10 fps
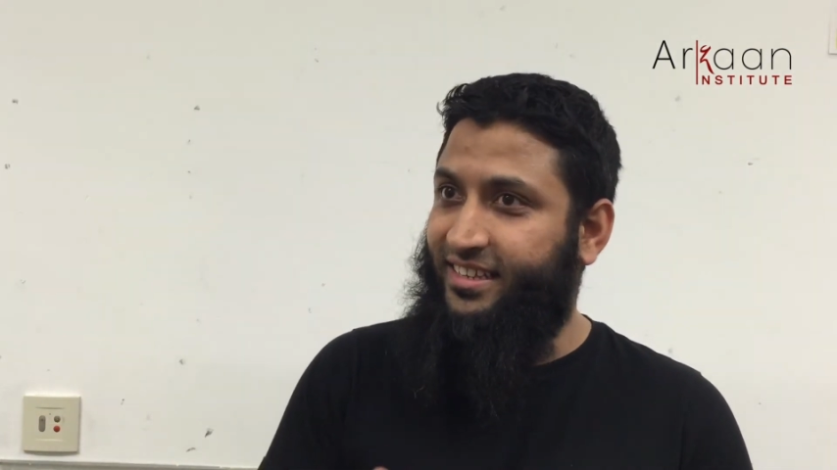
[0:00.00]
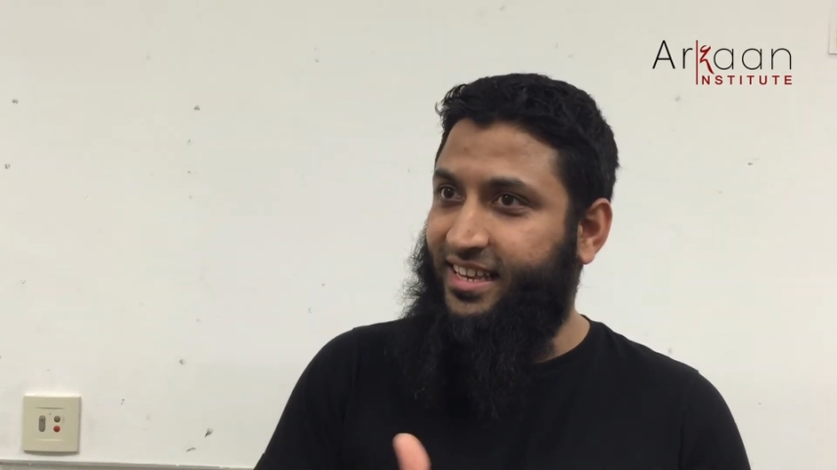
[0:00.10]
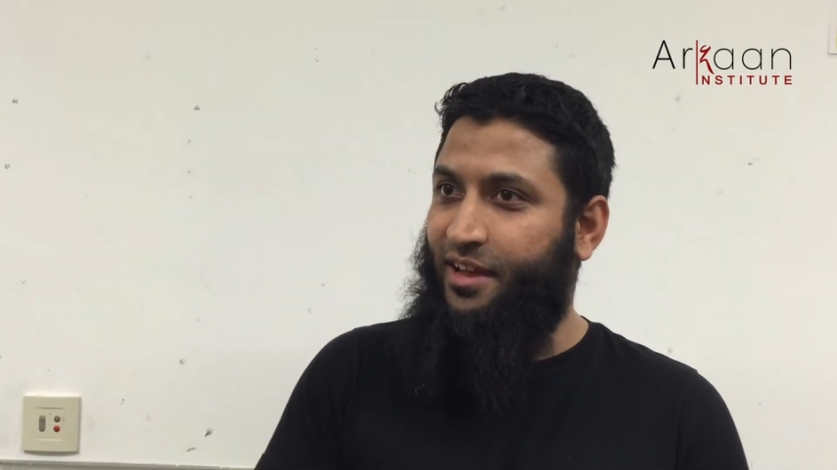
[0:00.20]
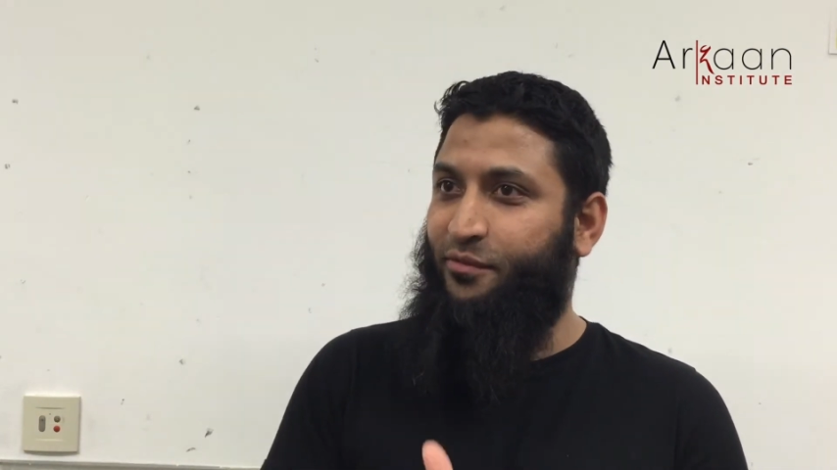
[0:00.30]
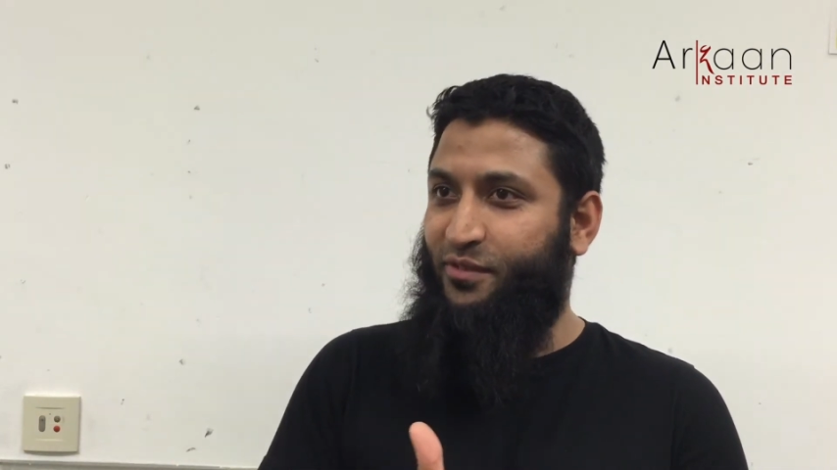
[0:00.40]

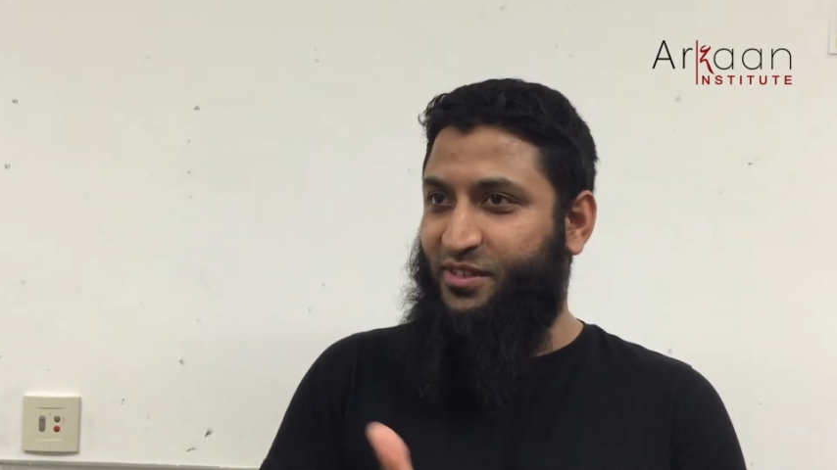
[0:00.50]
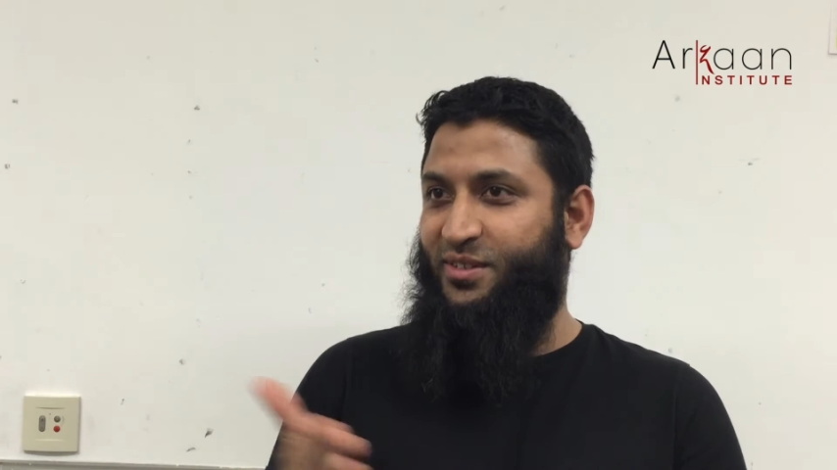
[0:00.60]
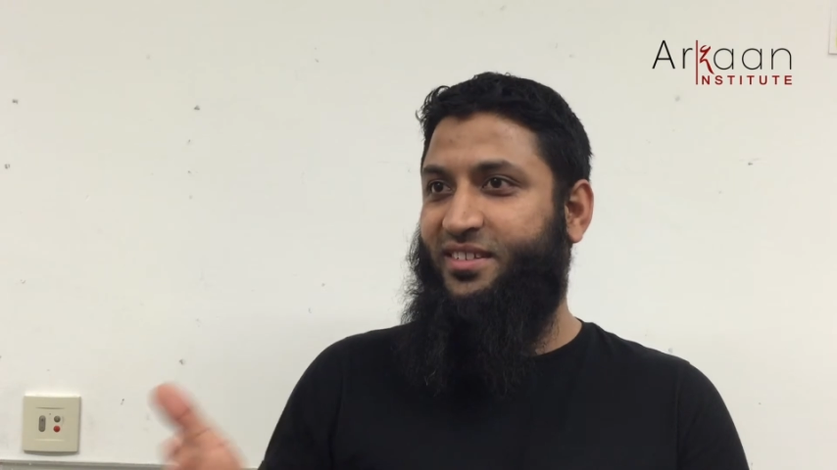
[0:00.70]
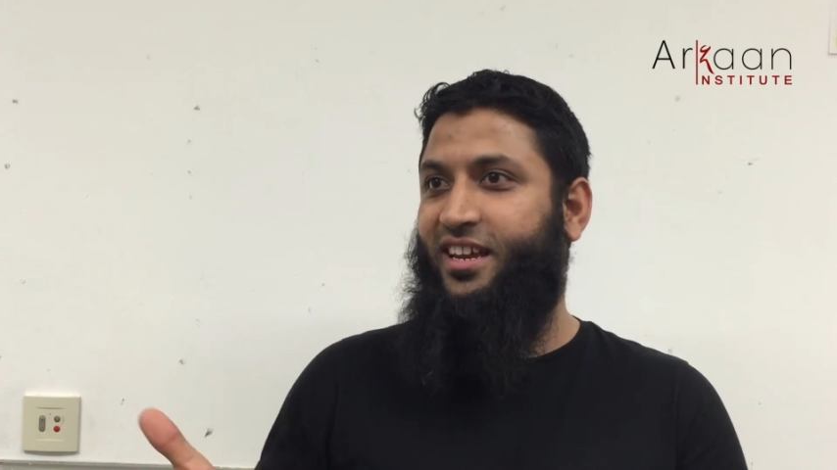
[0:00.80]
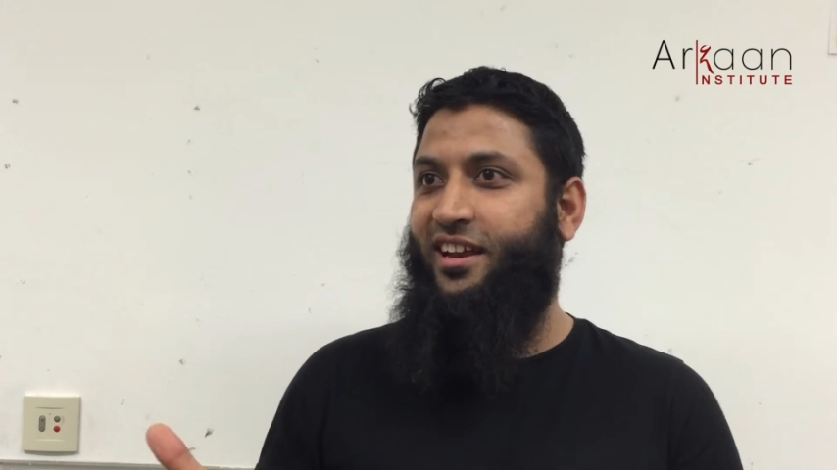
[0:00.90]
how we
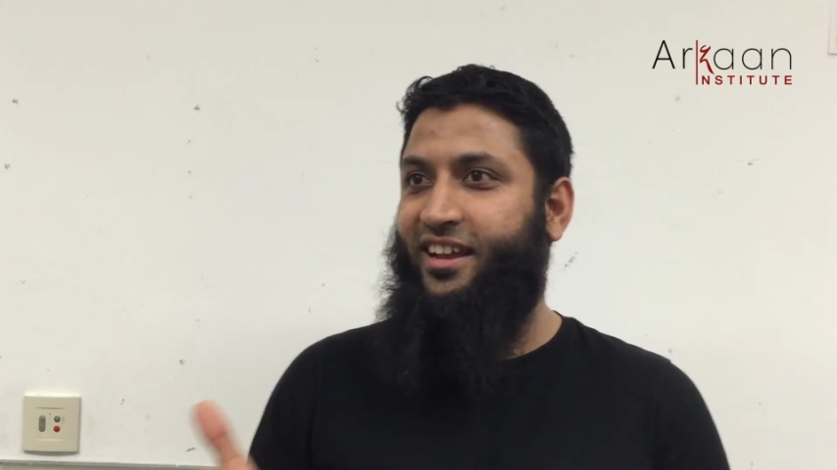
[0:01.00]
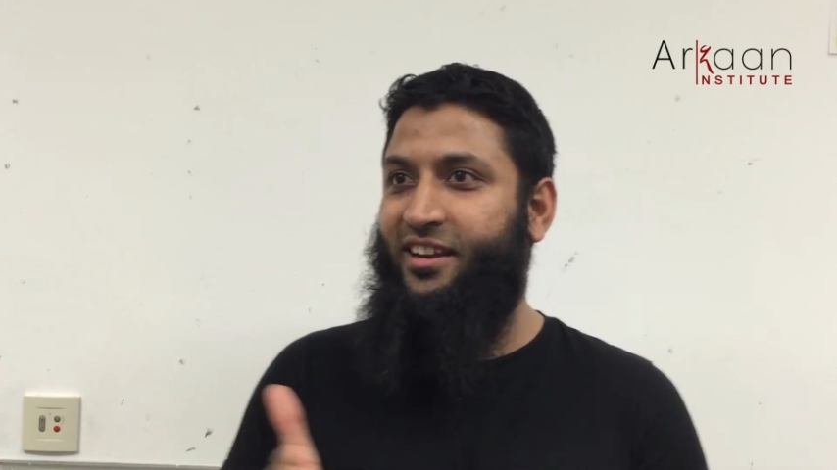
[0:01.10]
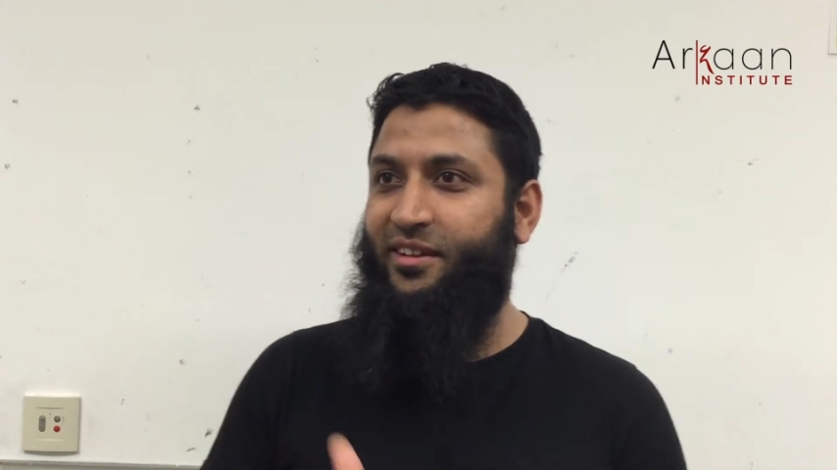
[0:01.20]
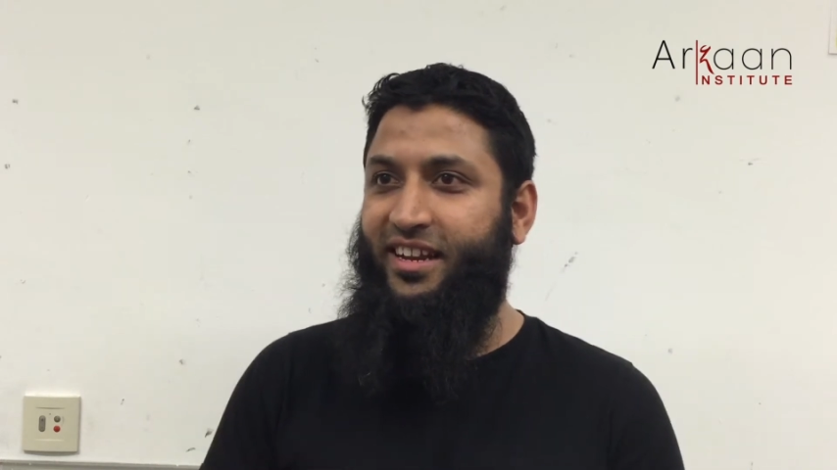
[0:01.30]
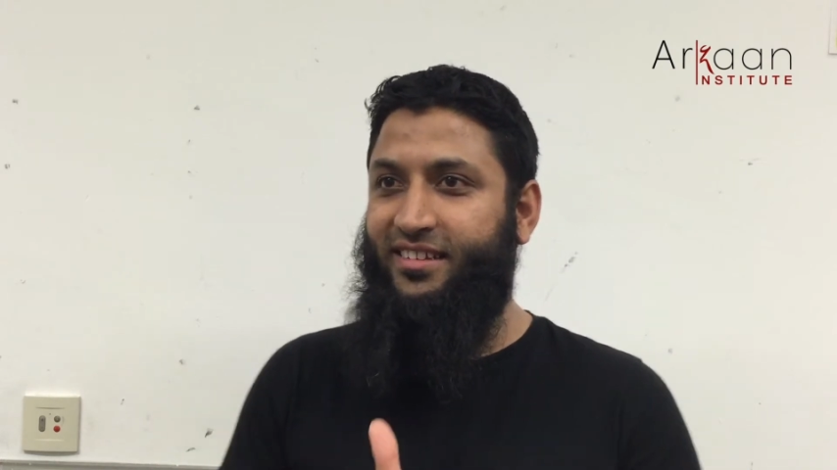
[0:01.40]
should start. Like,
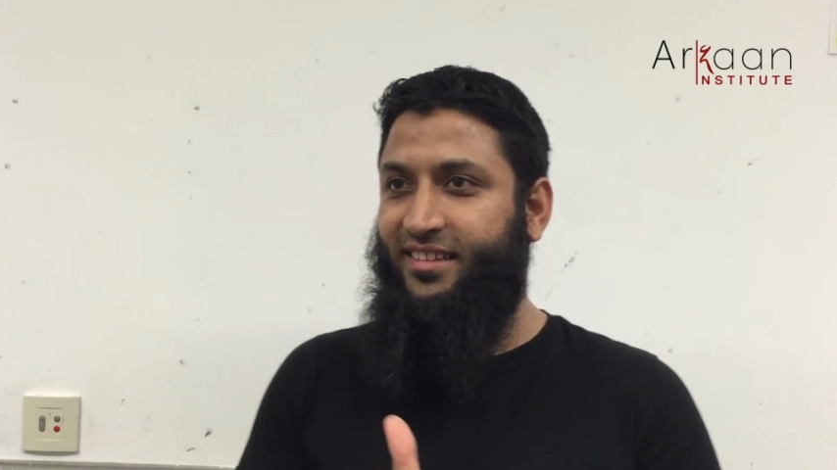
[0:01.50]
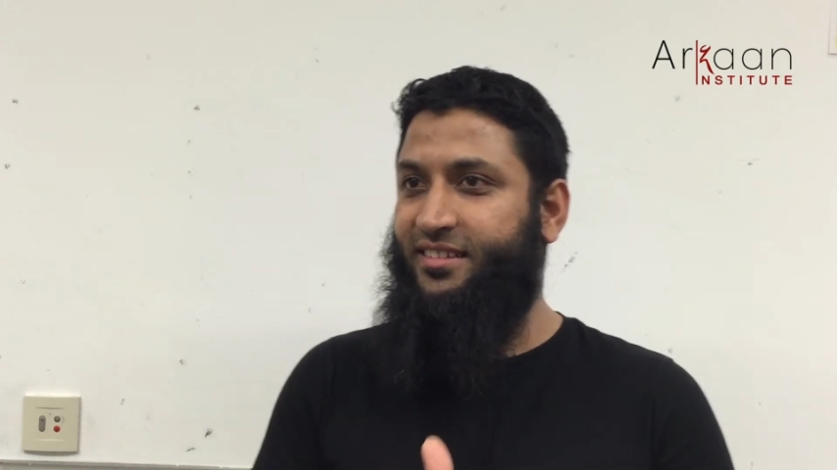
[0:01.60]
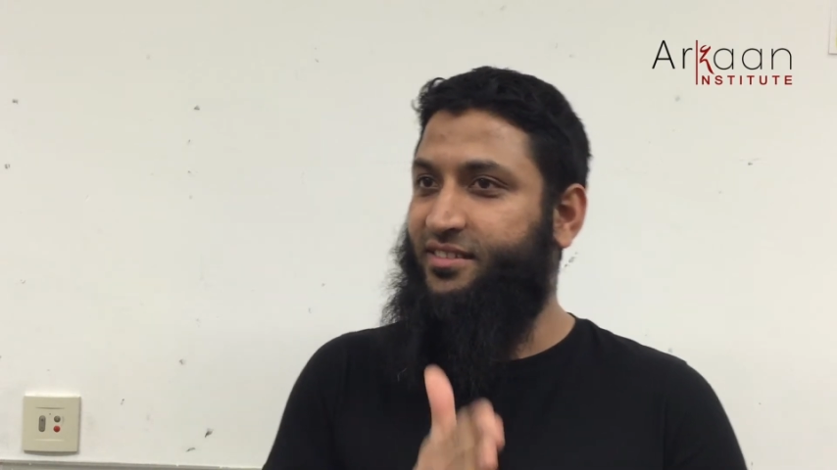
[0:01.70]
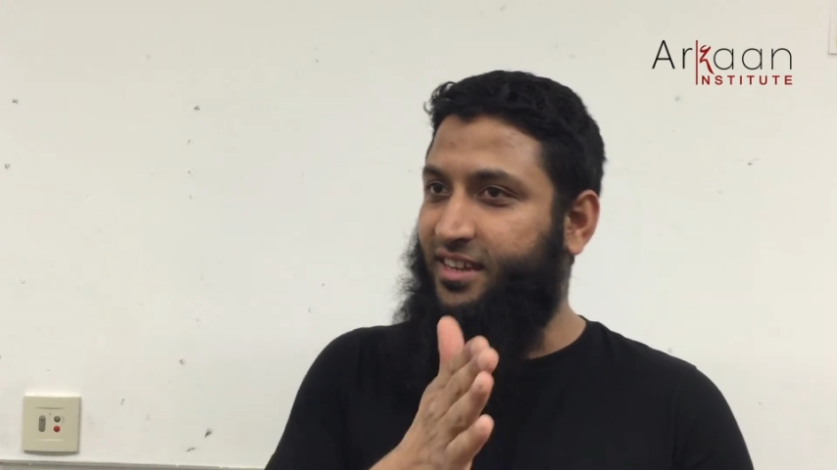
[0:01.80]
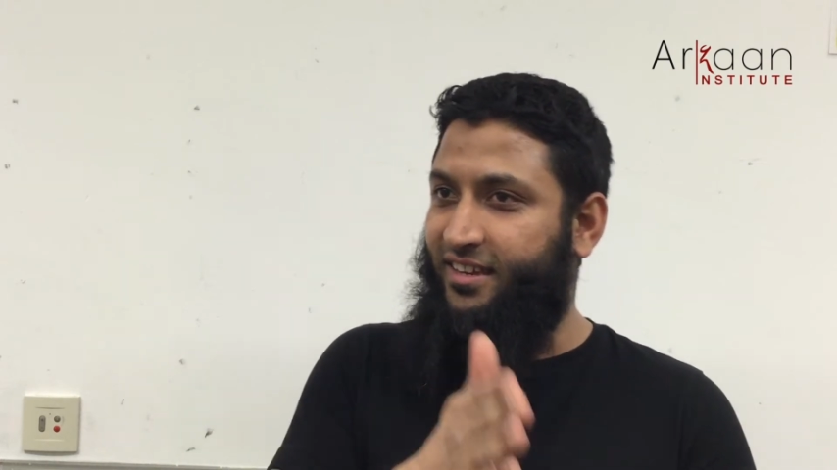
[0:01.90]
you know, easy,
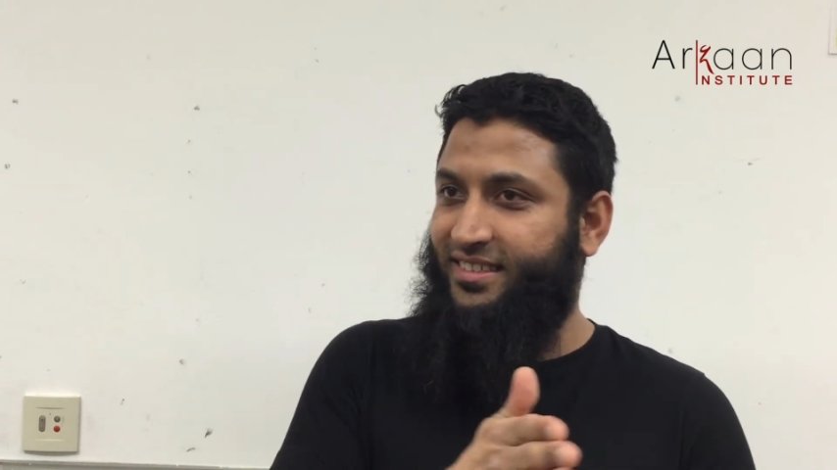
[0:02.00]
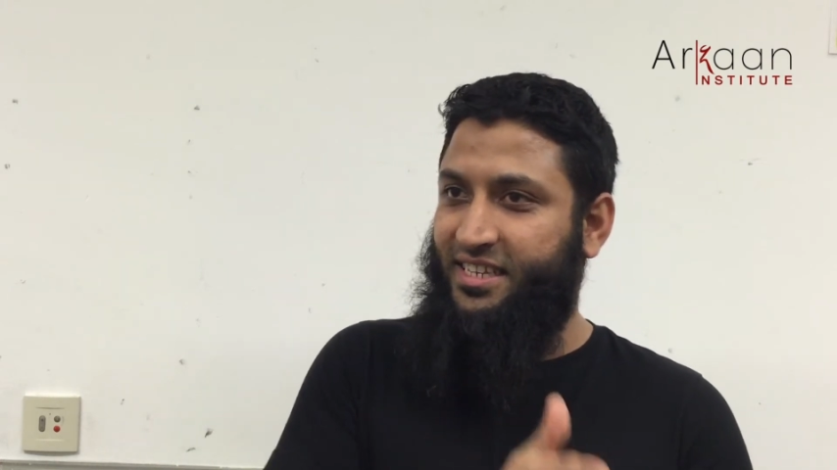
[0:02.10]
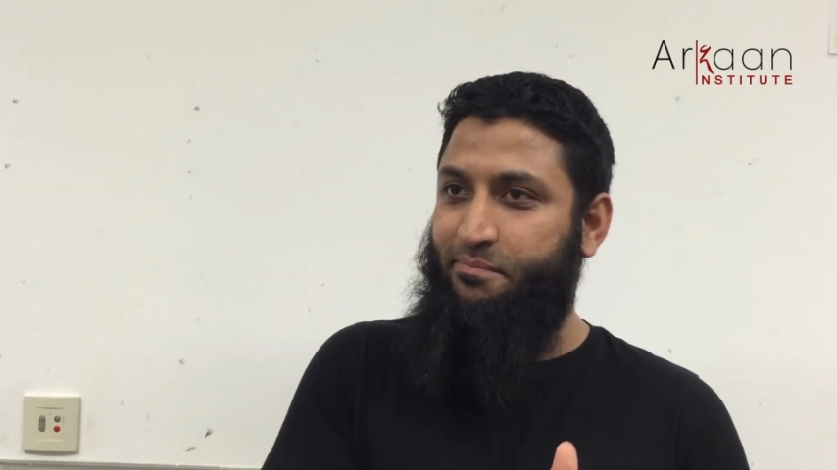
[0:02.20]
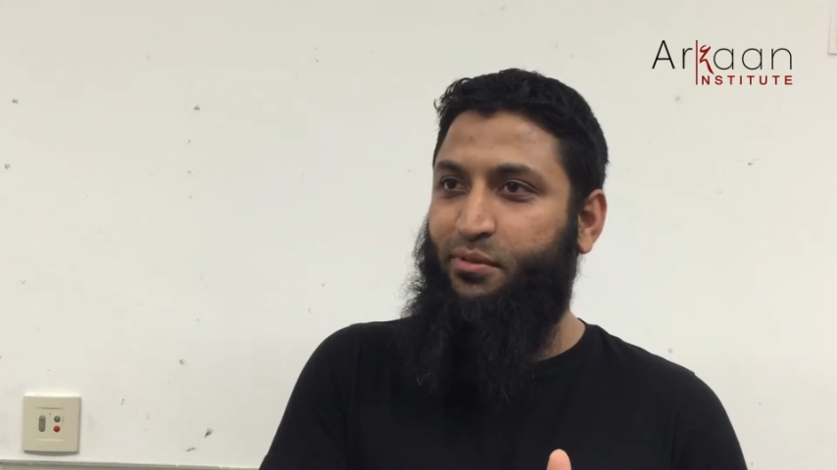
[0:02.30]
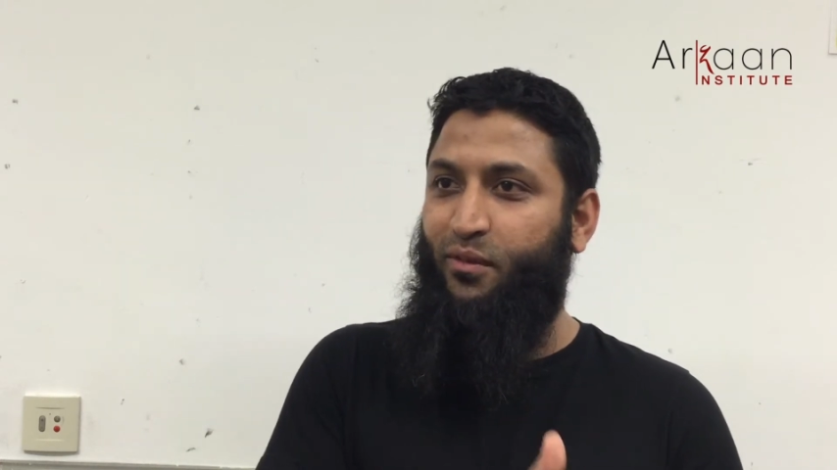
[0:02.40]
start
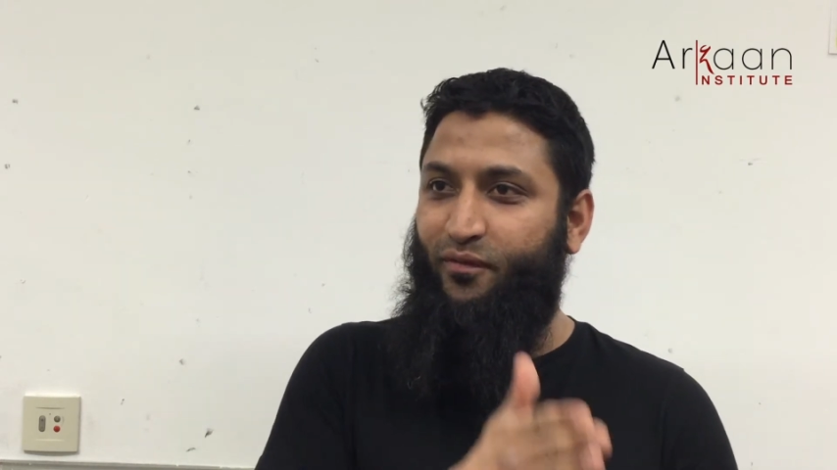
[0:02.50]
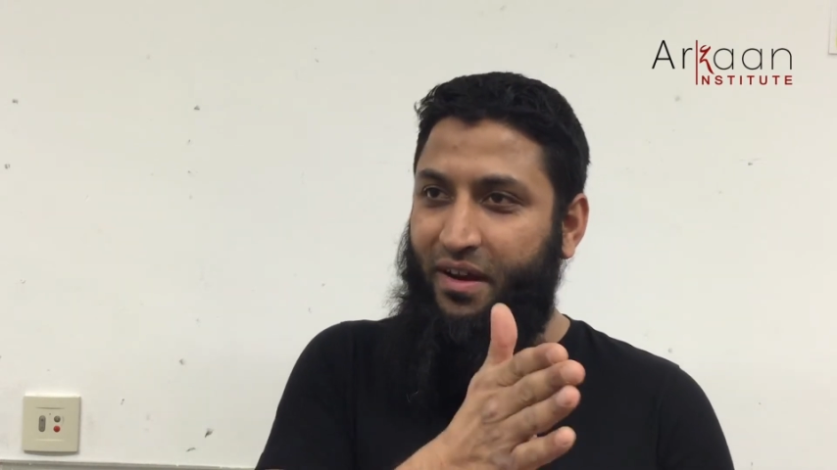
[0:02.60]
simple,